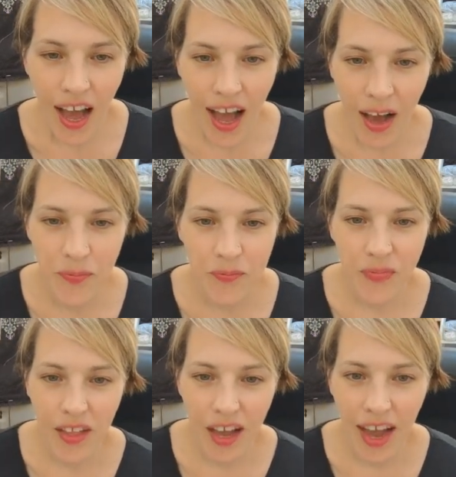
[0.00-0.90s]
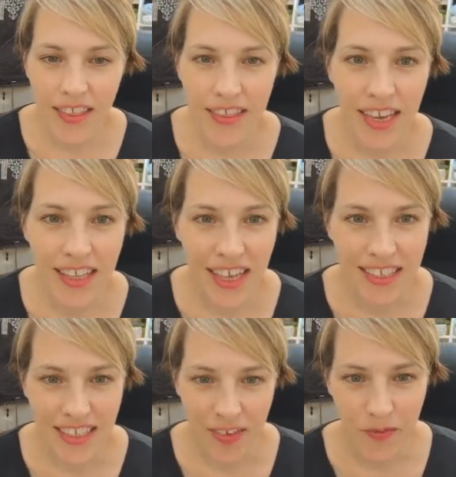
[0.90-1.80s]
I think
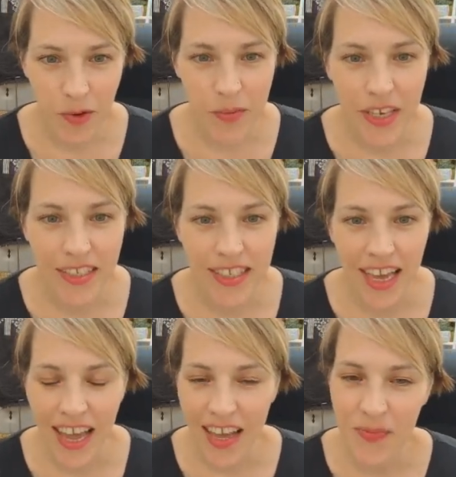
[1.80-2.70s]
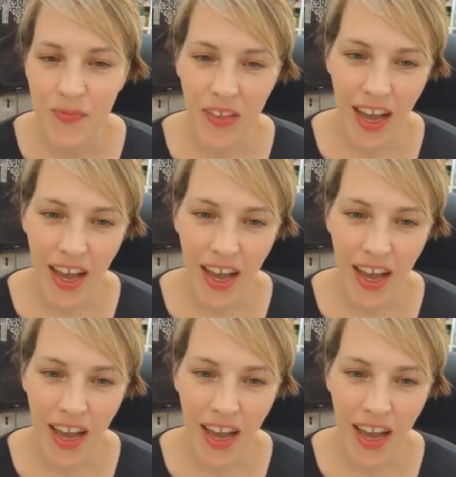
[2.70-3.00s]
that's it for me today,